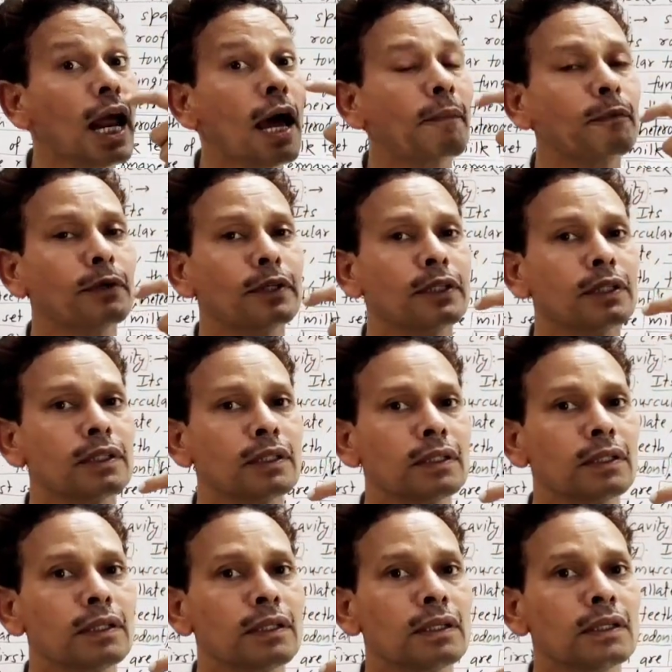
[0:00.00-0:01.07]
cleft,
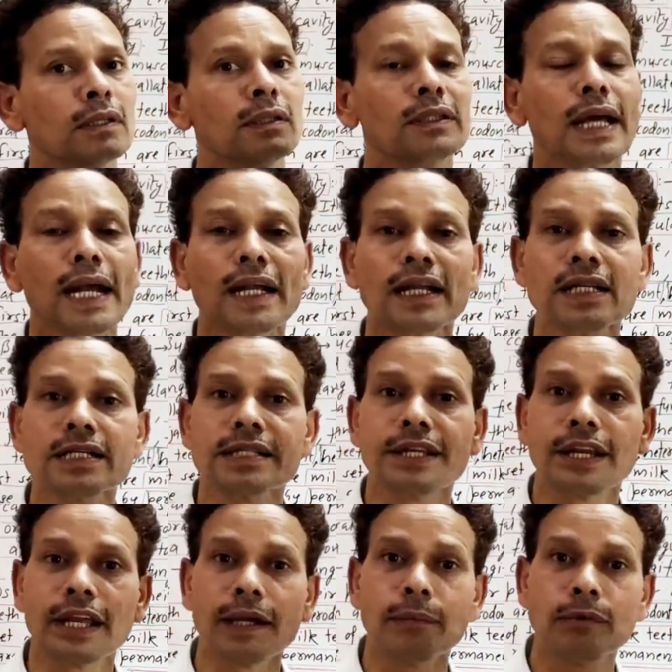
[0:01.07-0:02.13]
that is
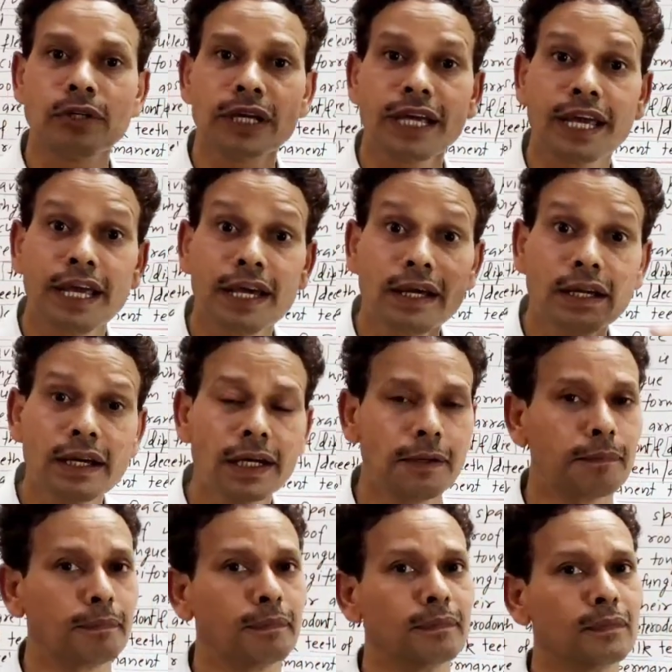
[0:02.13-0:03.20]
named hair
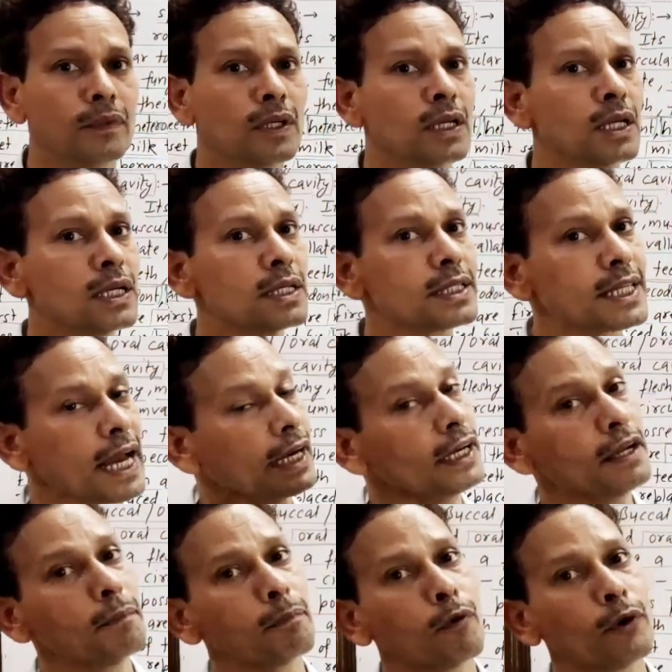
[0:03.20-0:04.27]
lip.
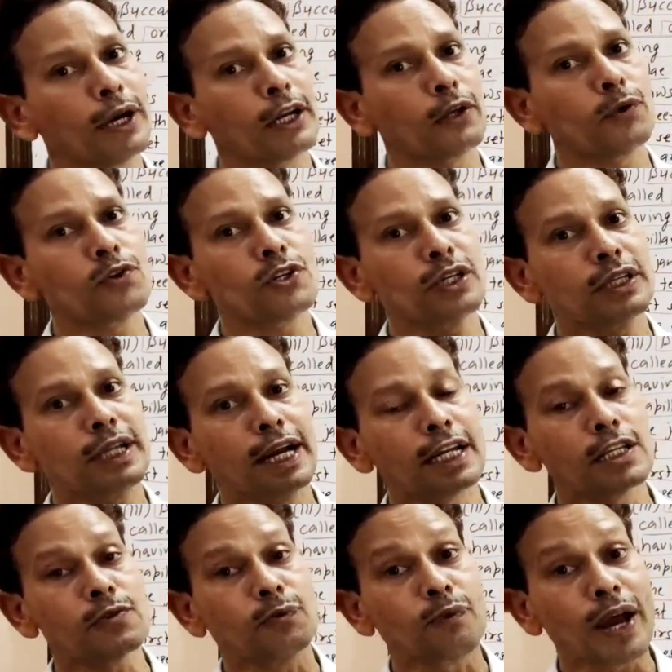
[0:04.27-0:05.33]
Second important question, that
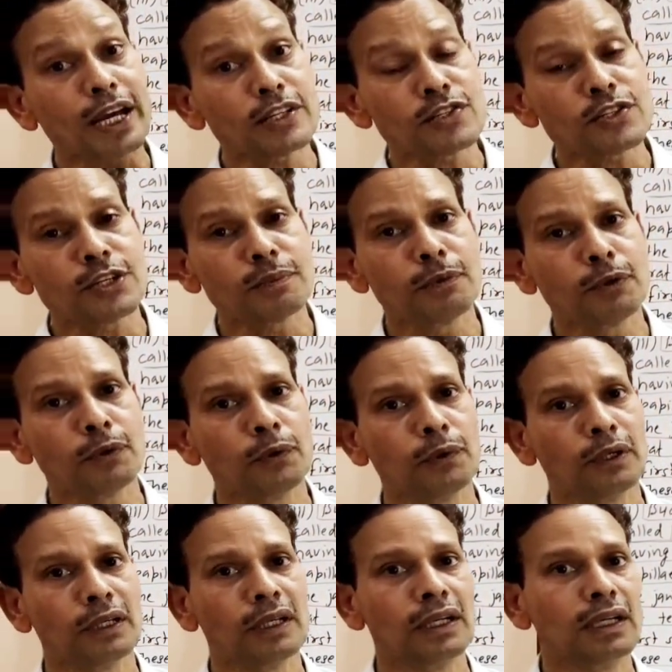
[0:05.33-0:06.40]
is
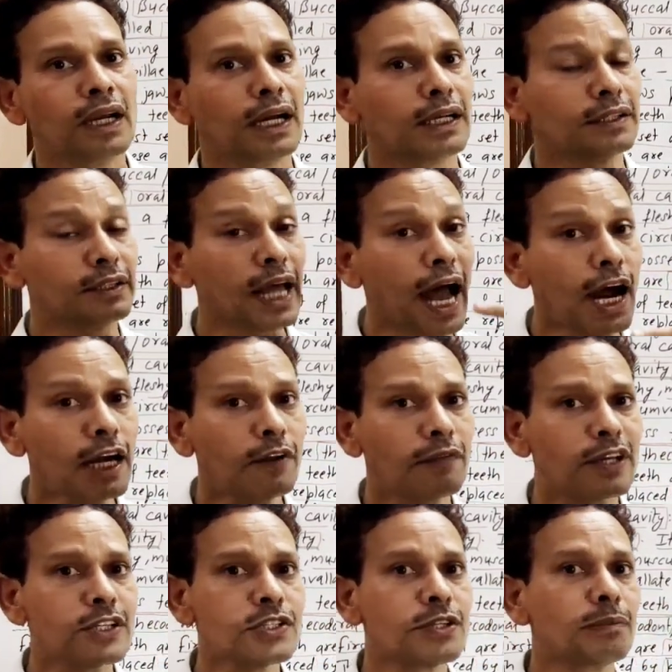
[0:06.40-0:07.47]
vestibule. And that
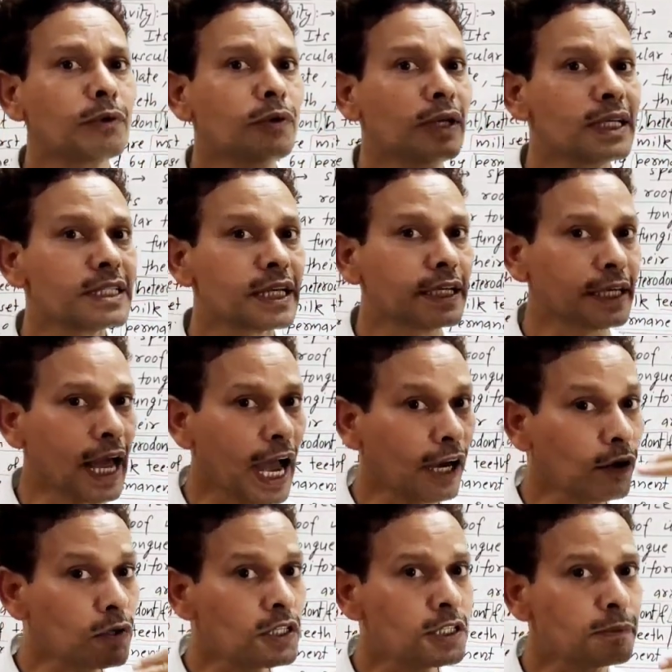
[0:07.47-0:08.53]
vestibule is a
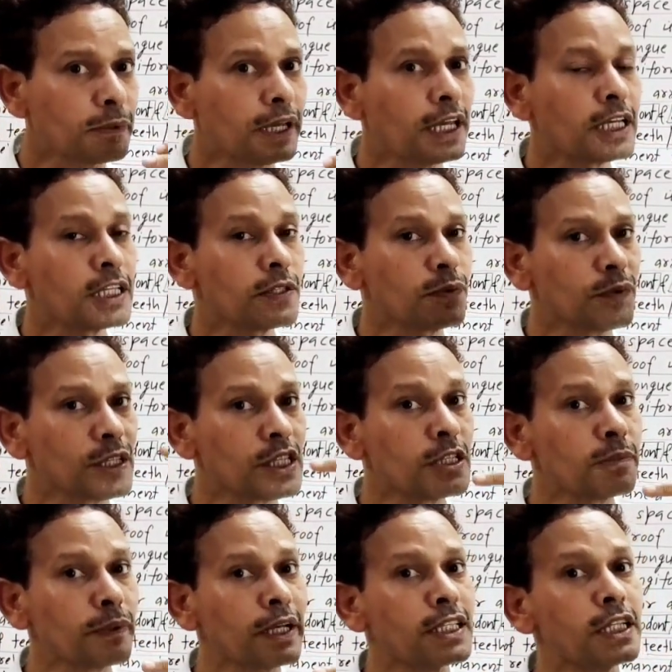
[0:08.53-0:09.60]
narrow space which
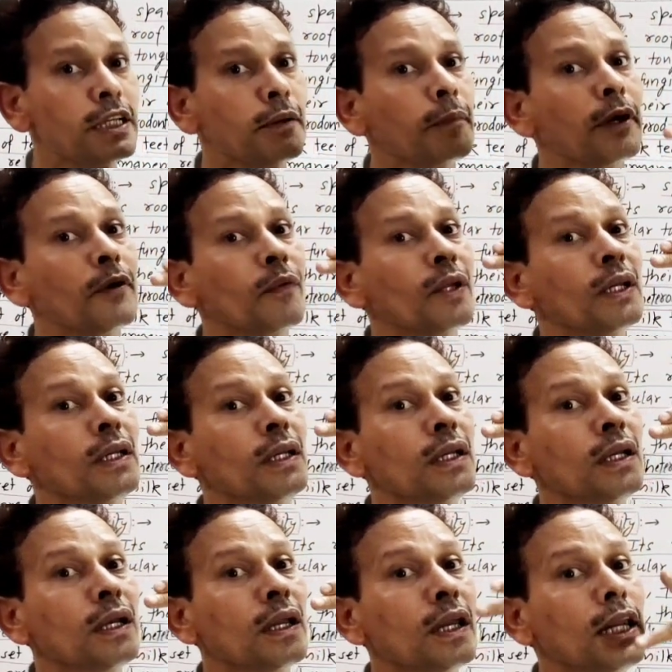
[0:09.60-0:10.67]
is present between
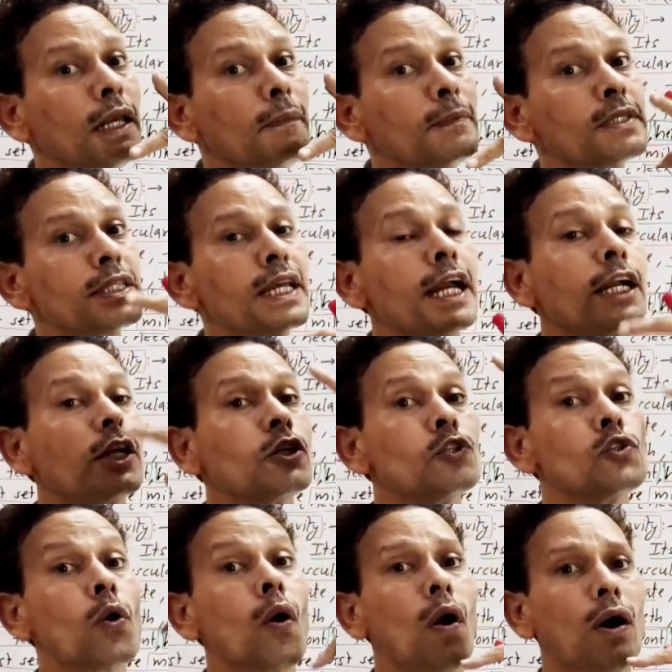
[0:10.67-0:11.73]
lips
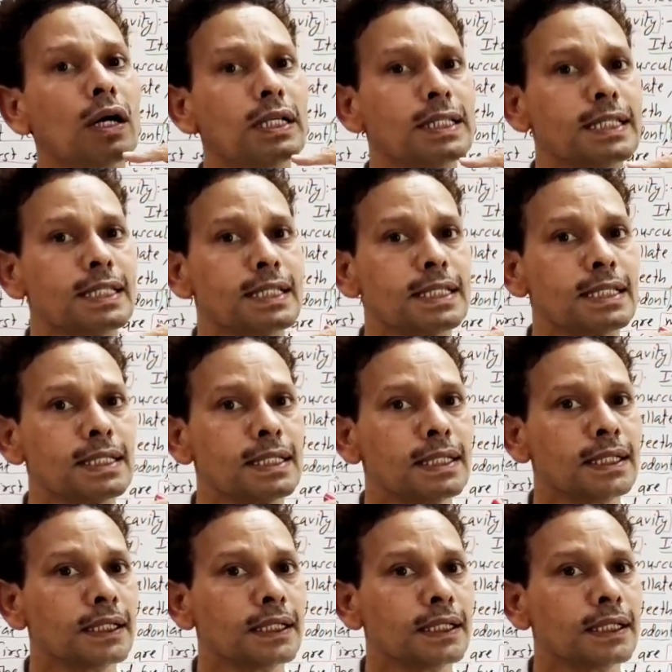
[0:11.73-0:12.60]
and jaws.